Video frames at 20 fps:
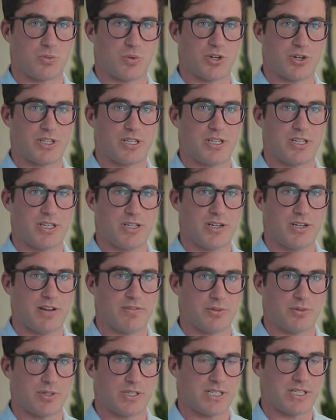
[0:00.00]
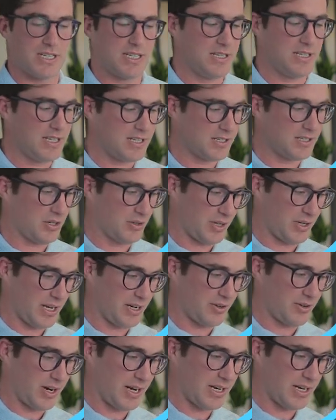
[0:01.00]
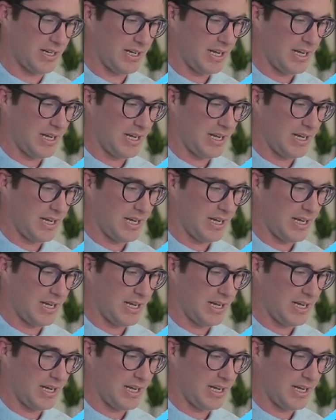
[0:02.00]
working here. Everyone's seeing this. Okay, great.